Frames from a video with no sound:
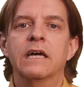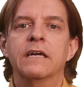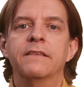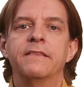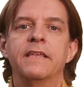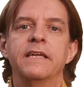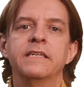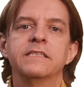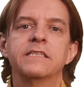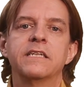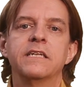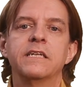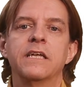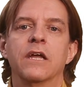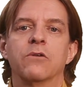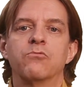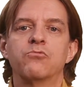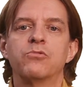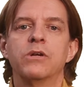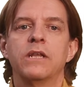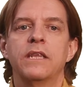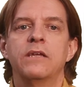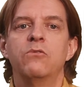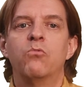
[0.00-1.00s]
Things can get
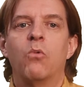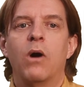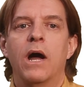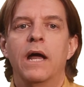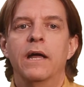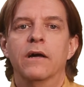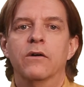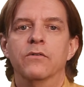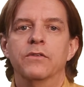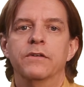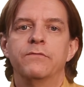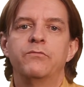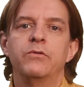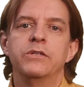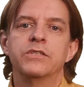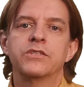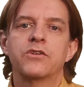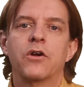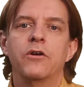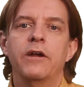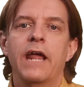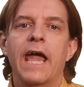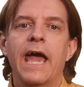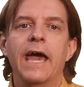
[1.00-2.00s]
really wild if we
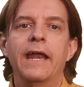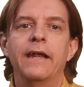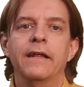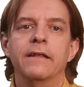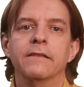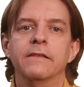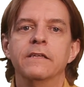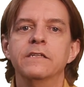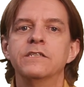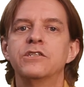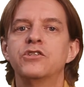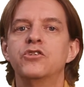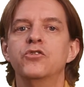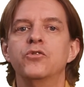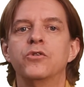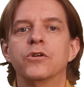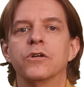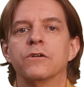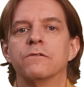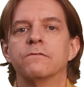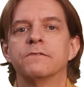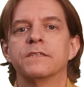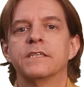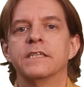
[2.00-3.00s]
start adding these two
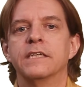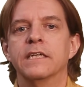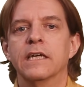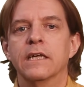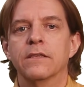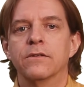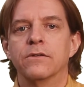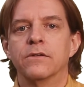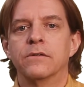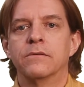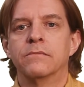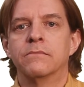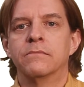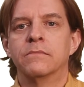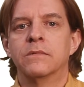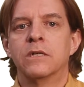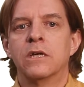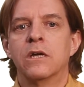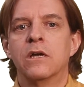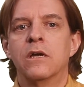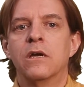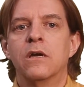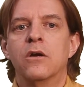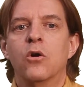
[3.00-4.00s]
curves together
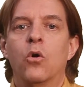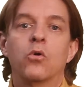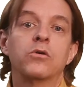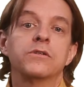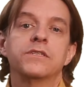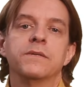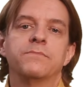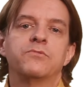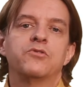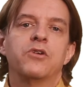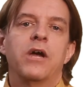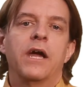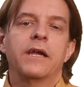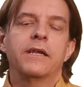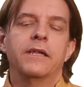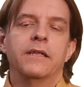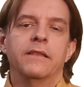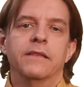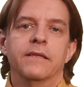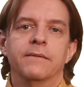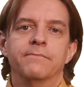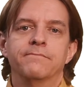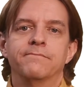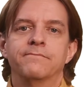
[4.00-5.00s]
or
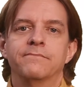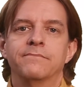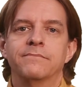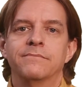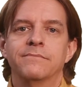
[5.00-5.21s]
subtracting them,